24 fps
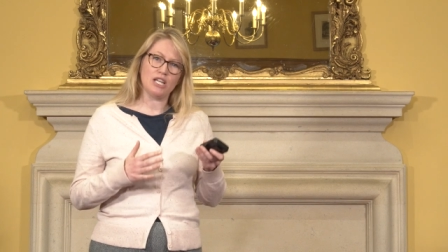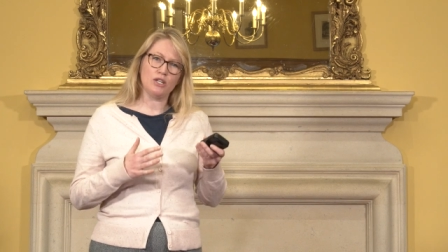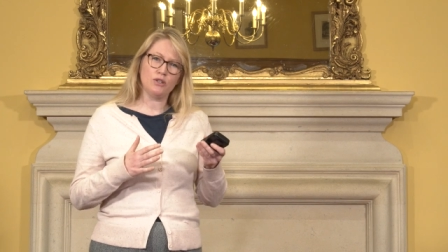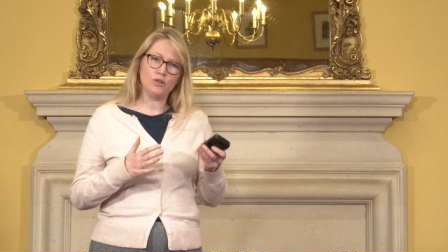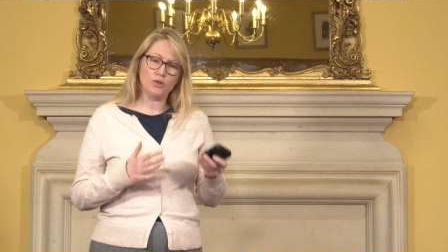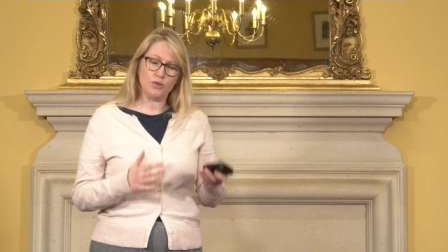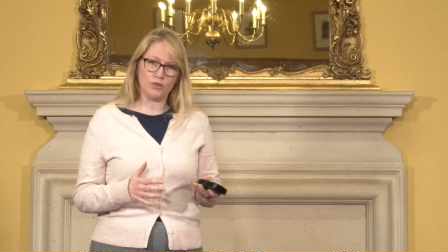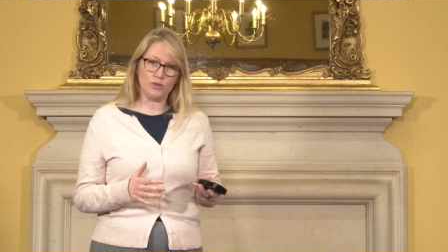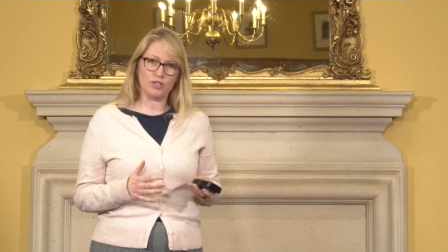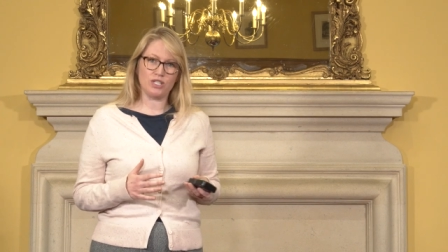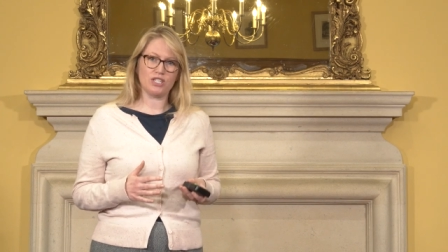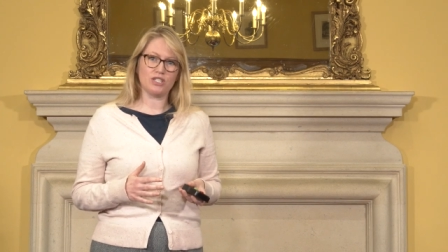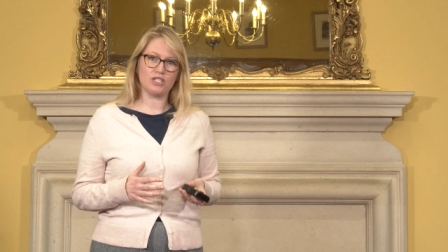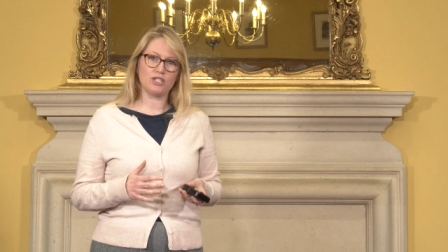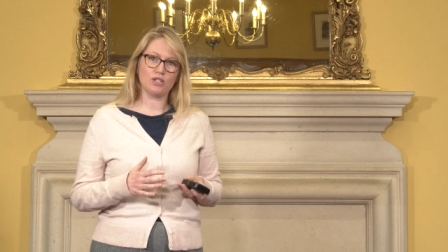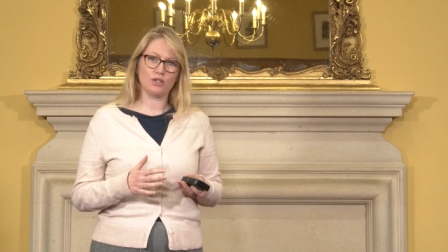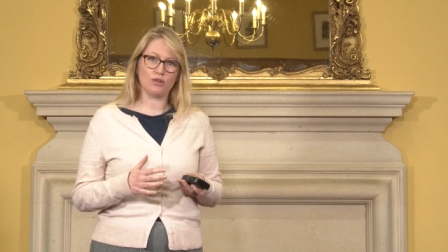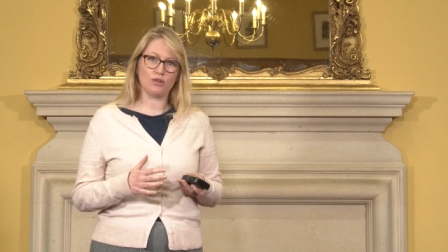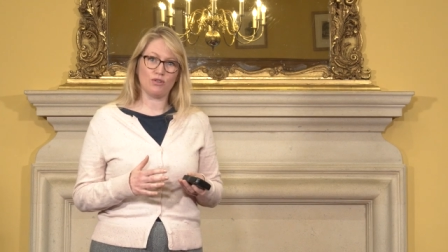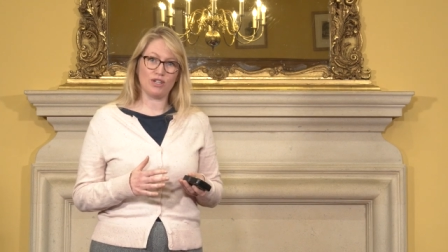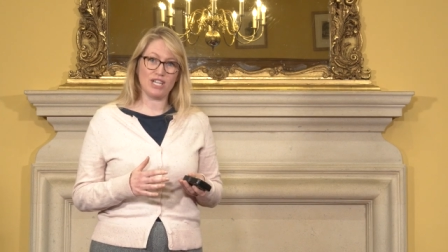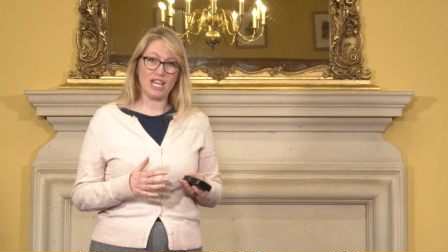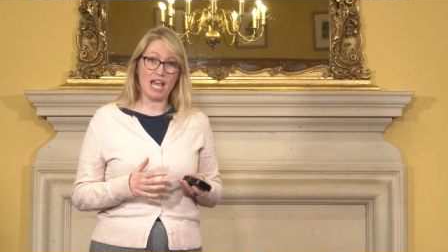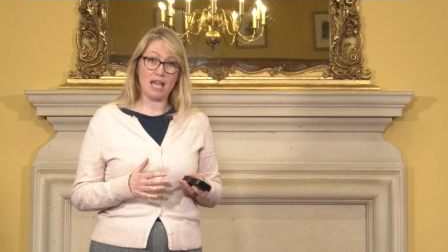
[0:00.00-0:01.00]
in order to
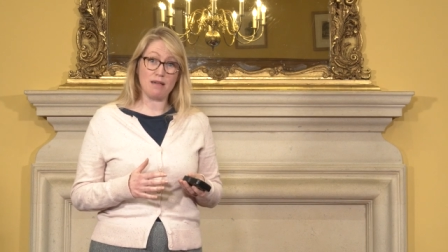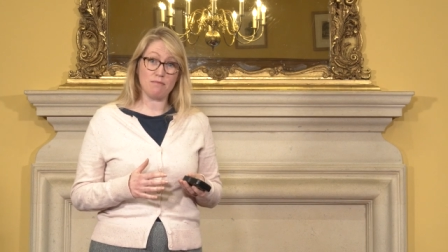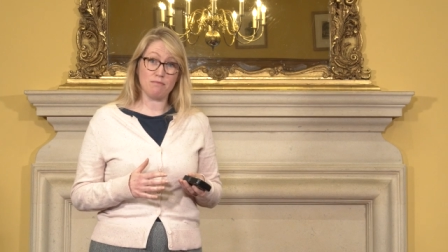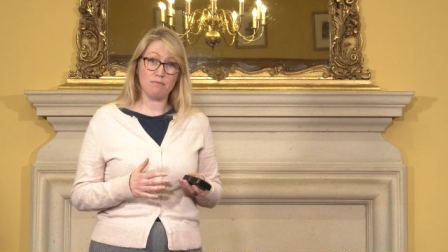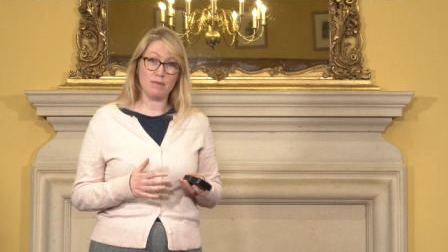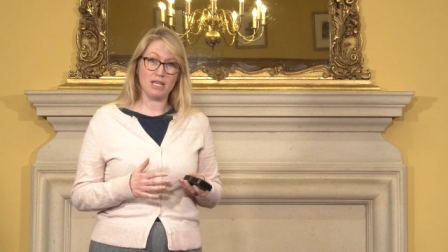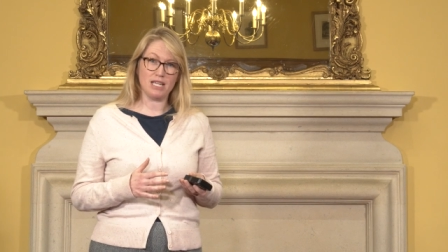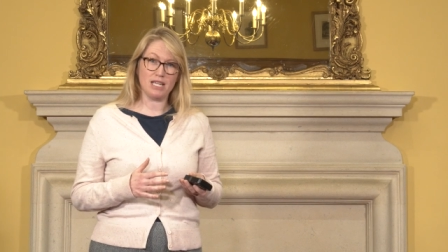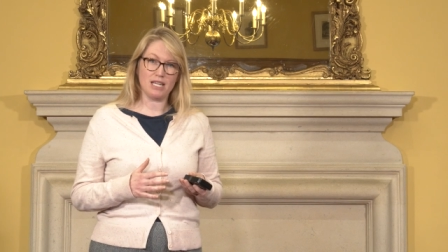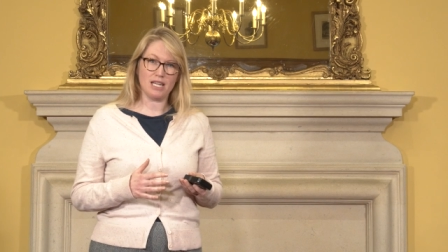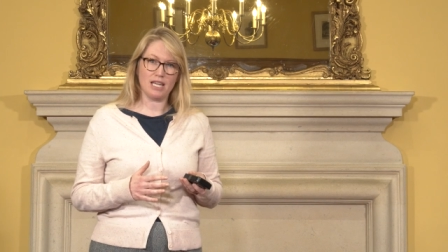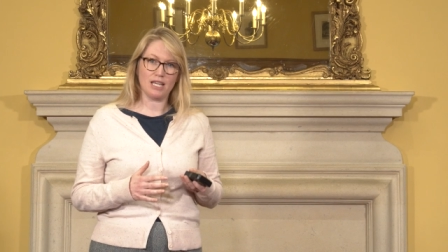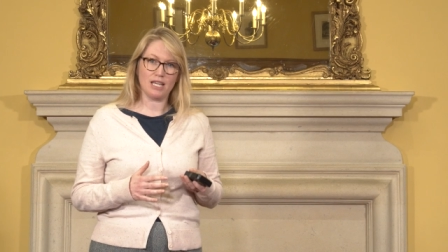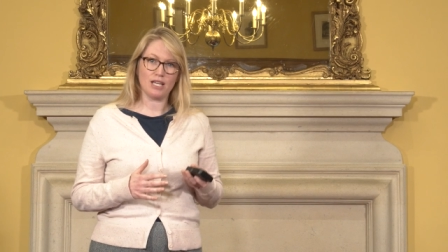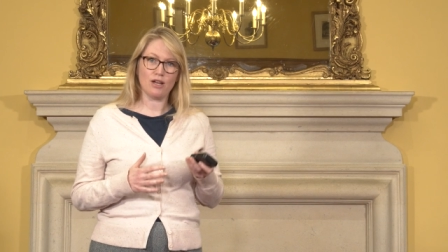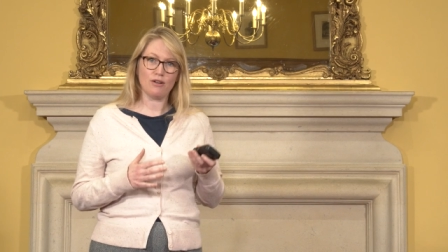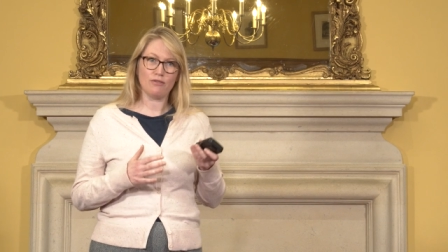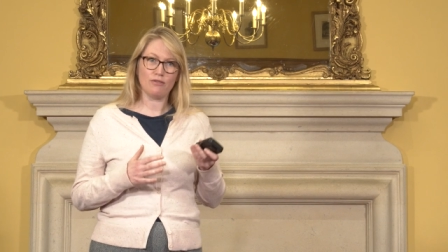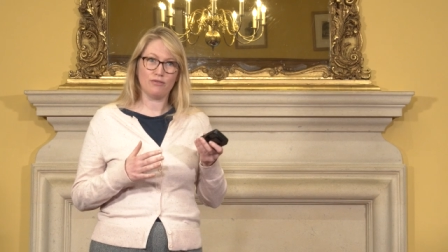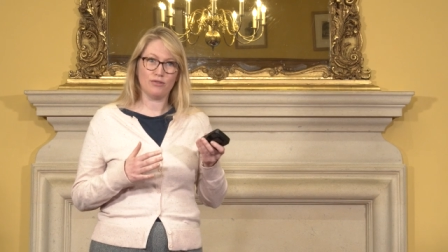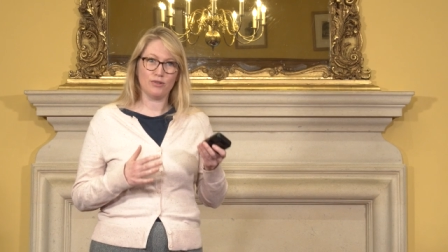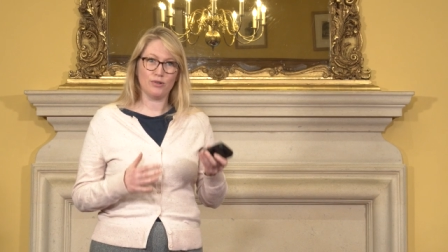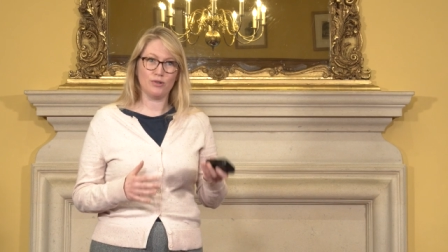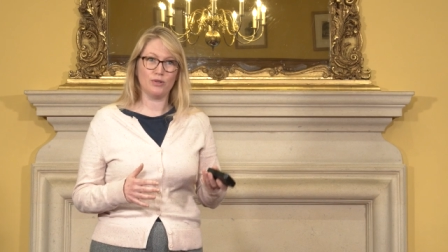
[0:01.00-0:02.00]
create meaning
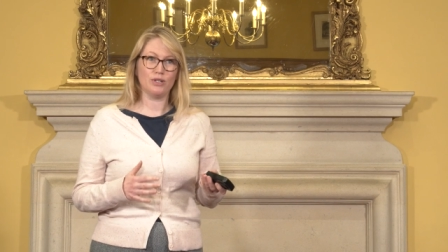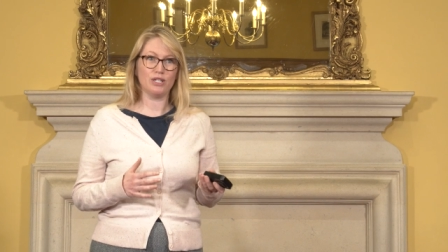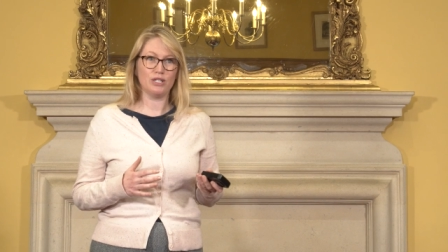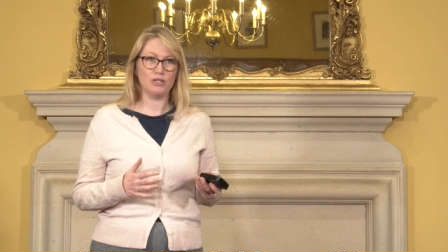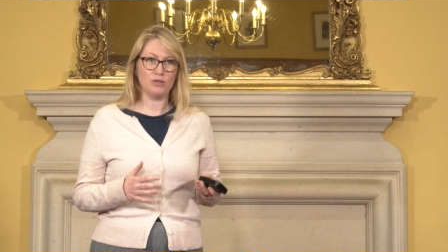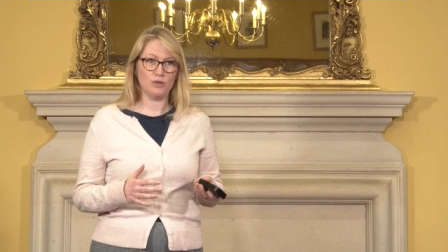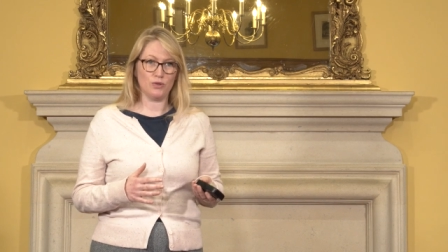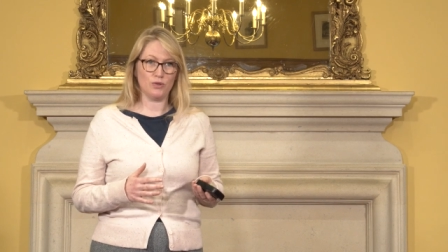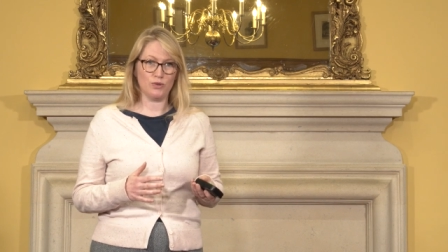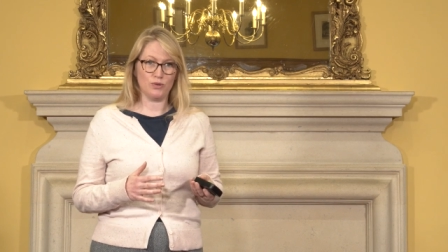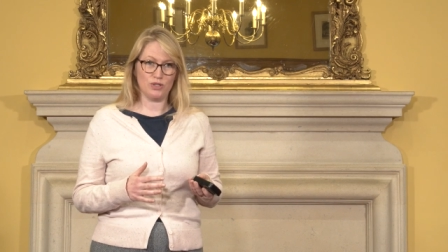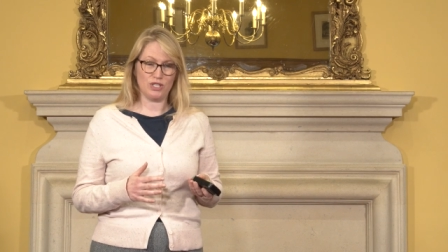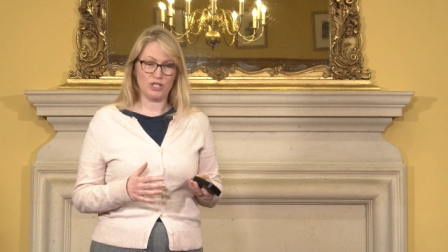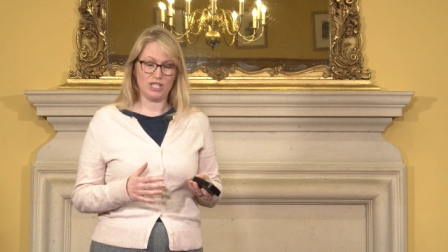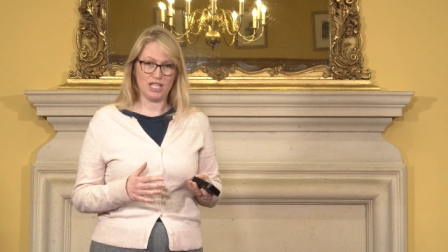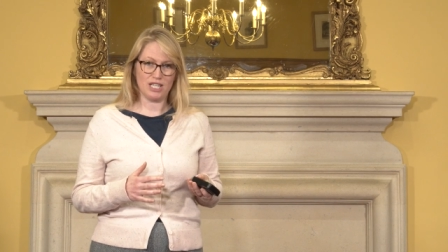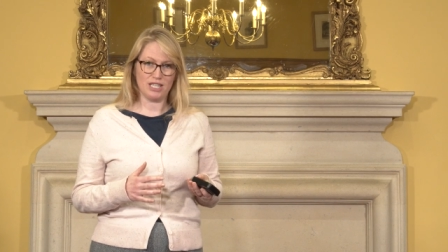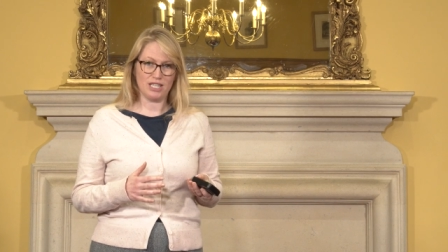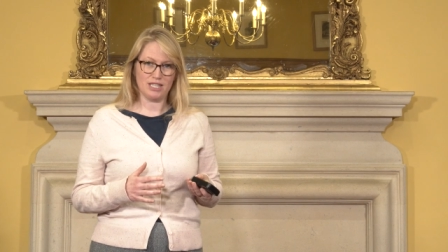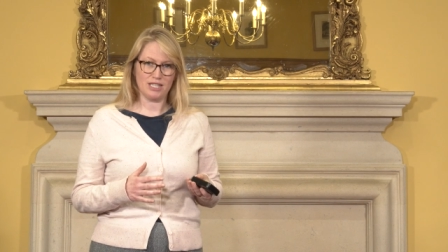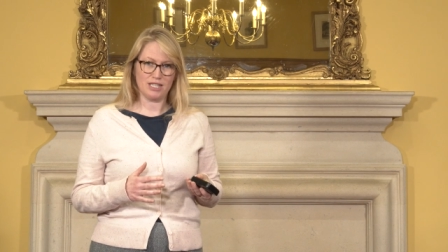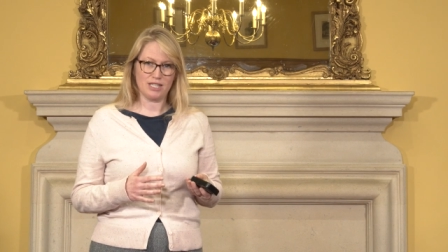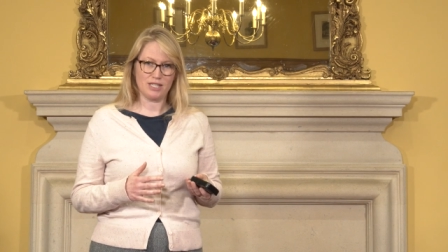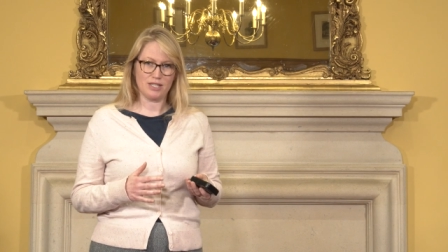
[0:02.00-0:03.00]
for an
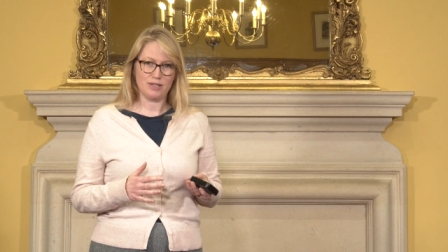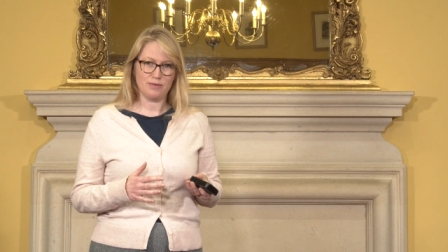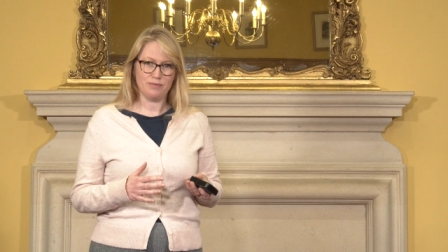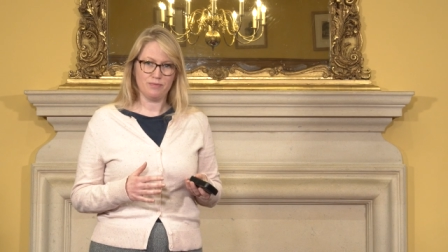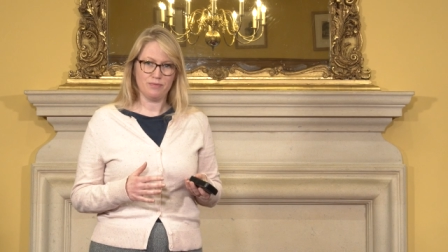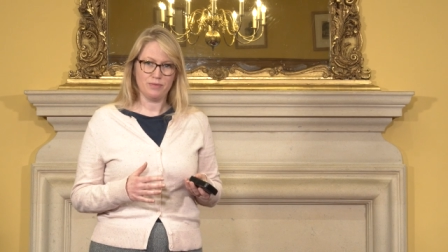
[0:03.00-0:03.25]
audience.